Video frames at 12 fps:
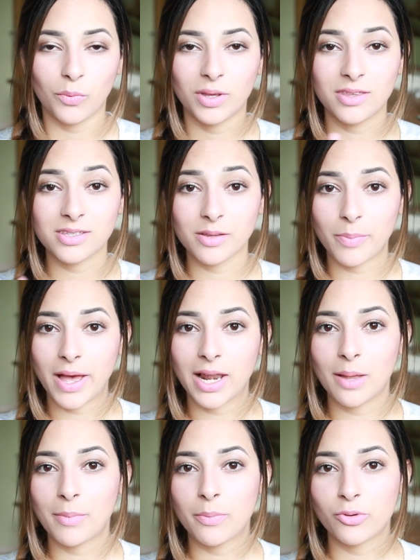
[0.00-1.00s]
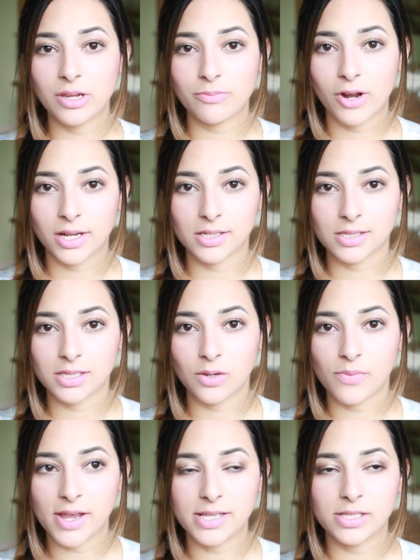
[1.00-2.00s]
With Isabella, my pre-pregnancy
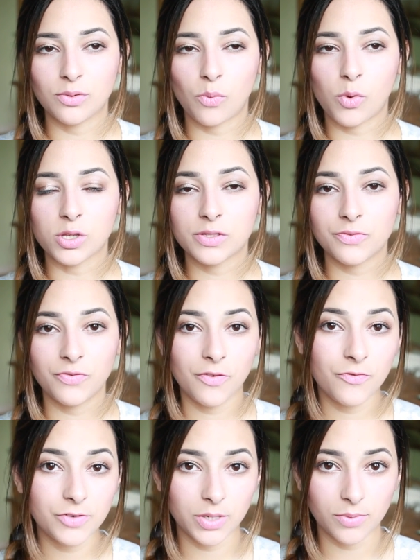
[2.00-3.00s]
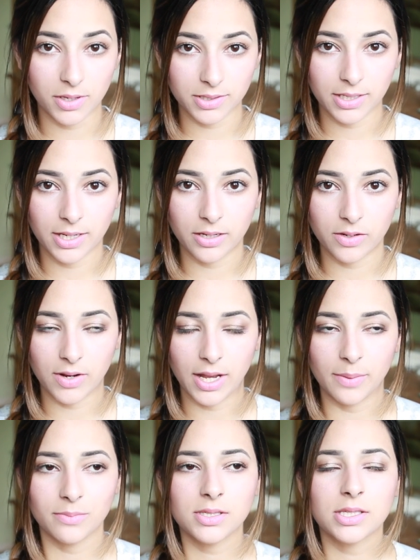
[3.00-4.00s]
weight was 51
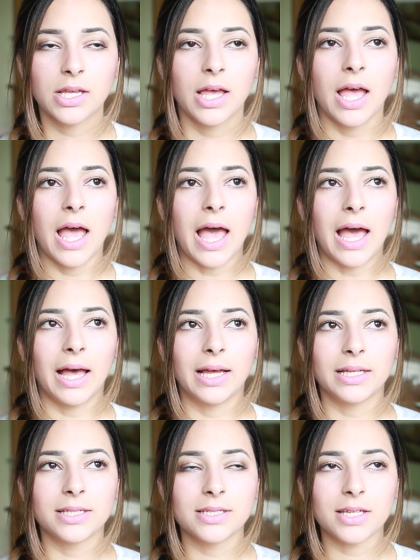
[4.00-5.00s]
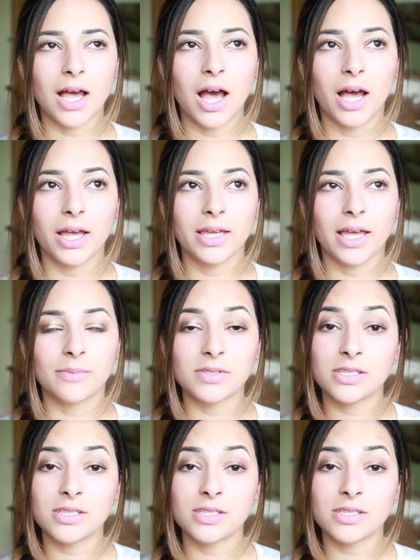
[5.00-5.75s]
kilograms, and I am